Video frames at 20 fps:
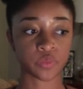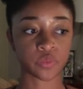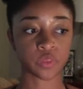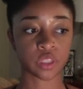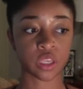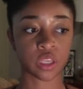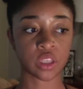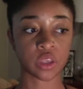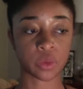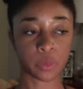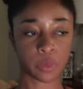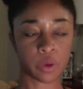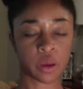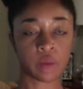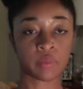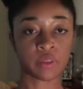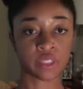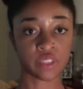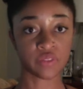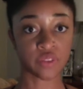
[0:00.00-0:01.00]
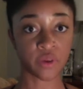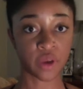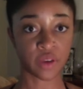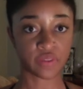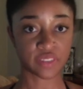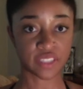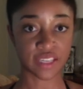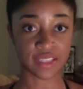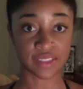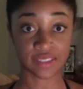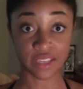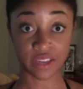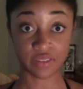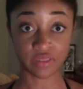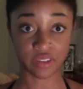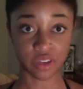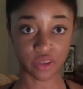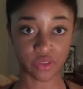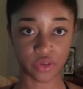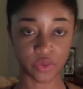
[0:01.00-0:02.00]
and I believe you have tests
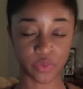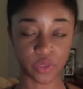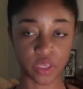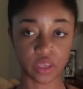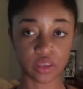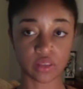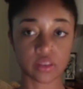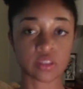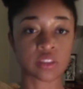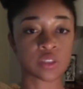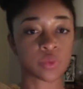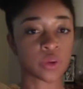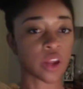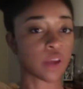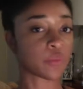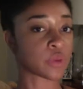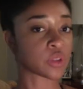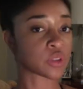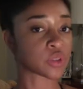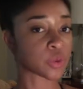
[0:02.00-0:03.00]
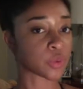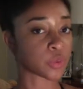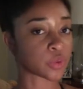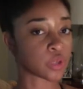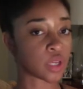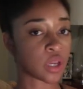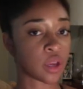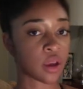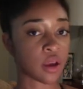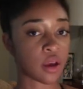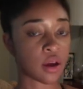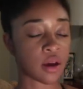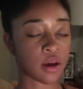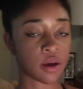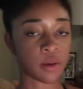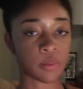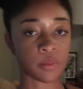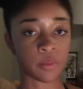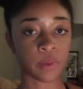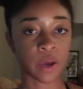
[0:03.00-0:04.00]
every other week. This is what I've been told
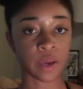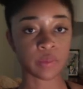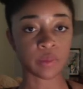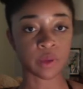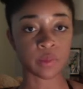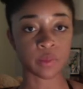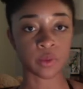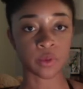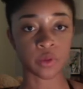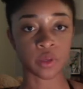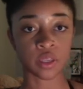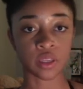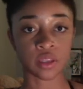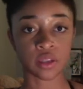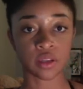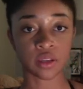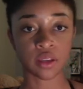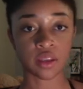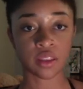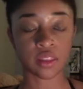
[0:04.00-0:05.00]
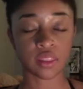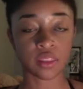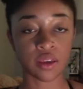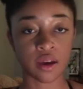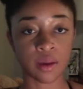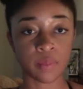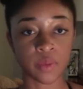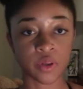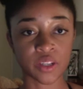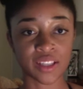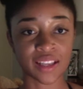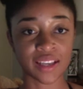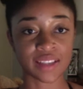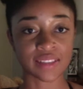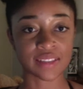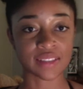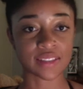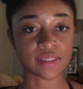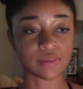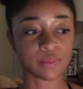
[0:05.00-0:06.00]
by people in the upper
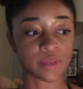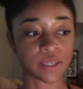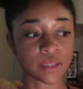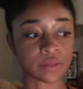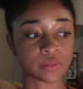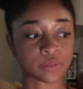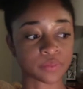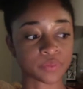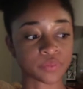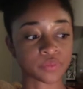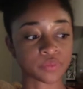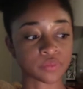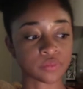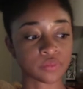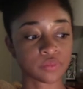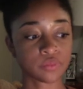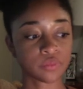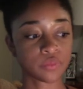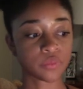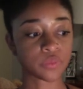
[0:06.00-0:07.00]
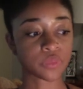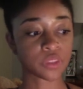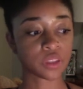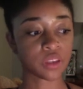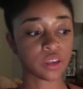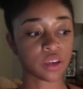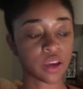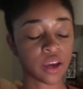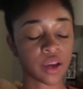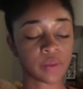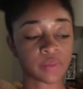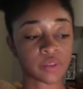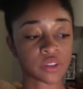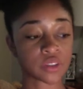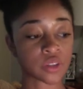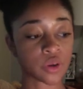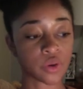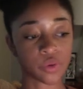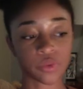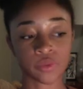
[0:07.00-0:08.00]
classes, but I'm
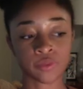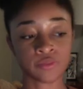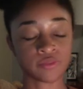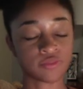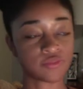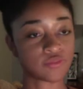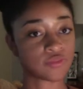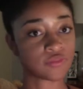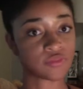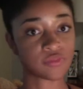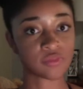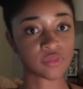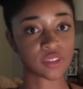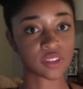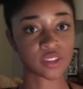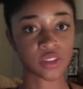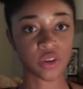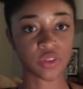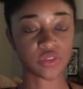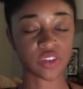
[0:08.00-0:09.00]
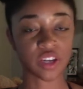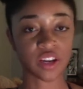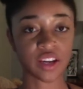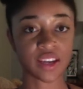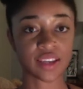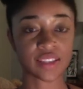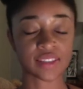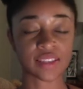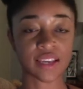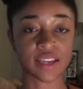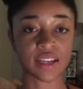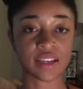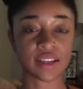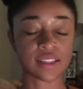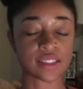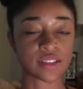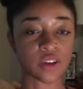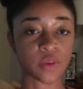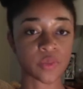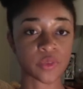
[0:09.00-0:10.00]
so very excited.
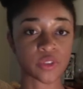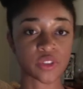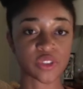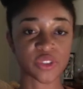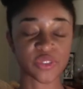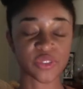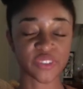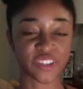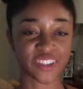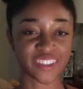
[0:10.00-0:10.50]
It's almost surreal